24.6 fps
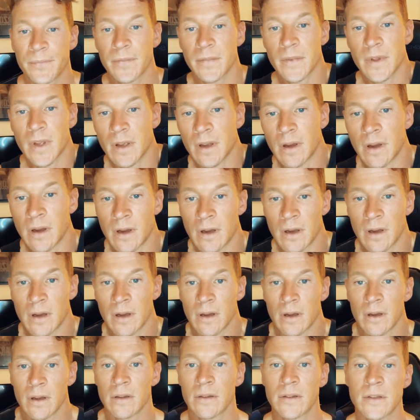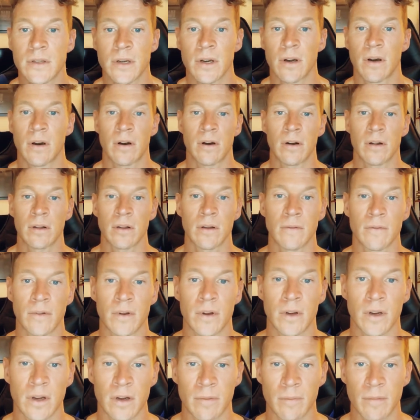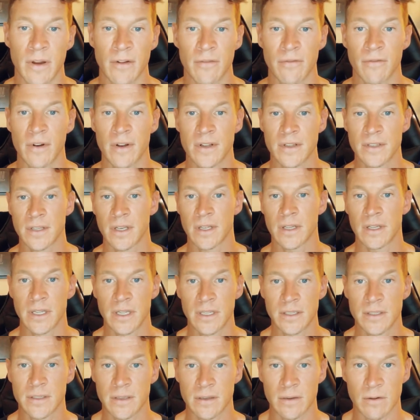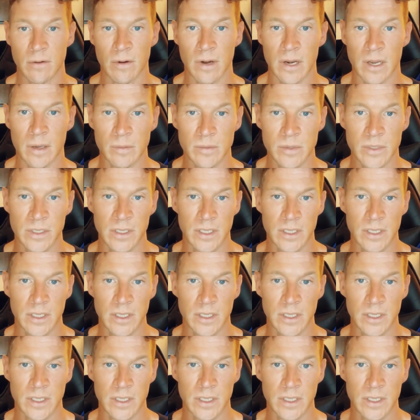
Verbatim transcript: uh, to all of uh, my friends on the Instagrams